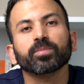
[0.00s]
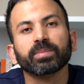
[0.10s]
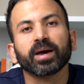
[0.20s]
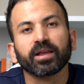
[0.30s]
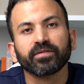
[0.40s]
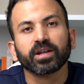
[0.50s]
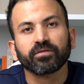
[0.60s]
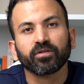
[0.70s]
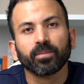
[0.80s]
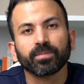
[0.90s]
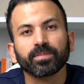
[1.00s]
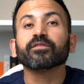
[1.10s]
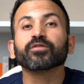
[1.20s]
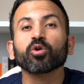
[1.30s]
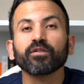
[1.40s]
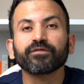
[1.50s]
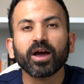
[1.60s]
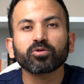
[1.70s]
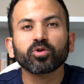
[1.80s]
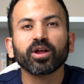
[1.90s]
be benefiting from. If you're a
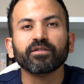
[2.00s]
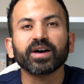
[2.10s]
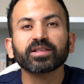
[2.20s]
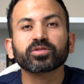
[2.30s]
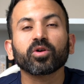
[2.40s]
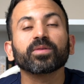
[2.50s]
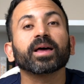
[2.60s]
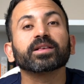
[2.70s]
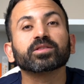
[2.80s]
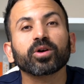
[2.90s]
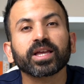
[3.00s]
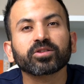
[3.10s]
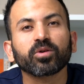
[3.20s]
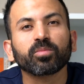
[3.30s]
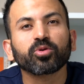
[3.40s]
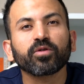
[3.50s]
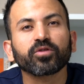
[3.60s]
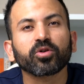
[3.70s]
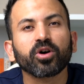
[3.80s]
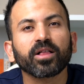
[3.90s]
founder or investor that is looking to improve
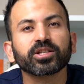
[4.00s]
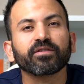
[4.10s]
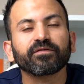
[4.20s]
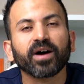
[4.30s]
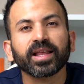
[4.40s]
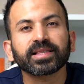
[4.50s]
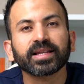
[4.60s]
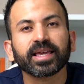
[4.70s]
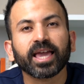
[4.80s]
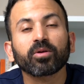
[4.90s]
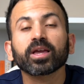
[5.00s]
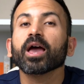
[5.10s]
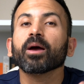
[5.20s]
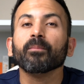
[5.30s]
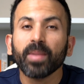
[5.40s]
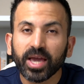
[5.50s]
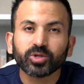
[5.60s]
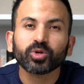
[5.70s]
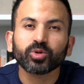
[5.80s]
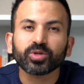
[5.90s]
your knowledge of finance and accounting, make
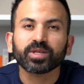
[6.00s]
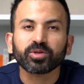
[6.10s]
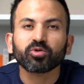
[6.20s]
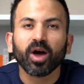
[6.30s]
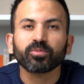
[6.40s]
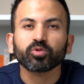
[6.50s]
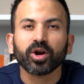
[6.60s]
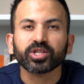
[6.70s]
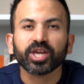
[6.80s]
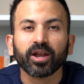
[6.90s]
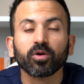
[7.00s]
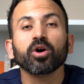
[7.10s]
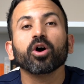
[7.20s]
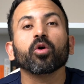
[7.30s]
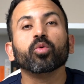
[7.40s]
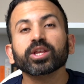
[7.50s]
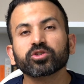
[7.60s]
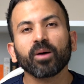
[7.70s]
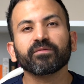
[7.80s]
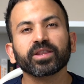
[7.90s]
sure you subscribe to our channel. We
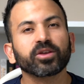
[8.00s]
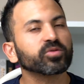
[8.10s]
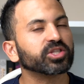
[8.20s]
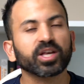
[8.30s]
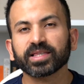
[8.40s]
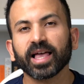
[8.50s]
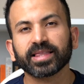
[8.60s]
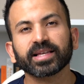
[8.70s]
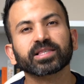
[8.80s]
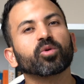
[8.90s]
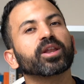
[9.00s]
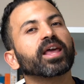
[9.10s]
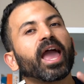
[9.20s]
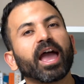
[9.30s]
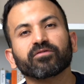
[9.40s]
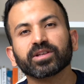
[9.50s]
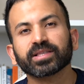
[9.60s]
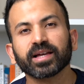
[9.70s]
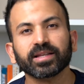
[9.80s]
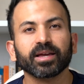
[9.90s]
drop videos just like this one every
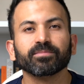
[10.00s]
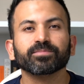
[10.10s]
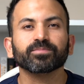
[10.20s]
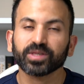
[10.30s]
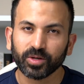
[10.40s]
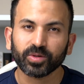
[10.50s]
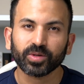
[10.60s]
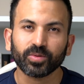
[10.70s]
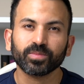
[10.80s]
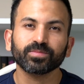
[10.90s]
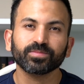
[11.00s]
Sunday. See you soon.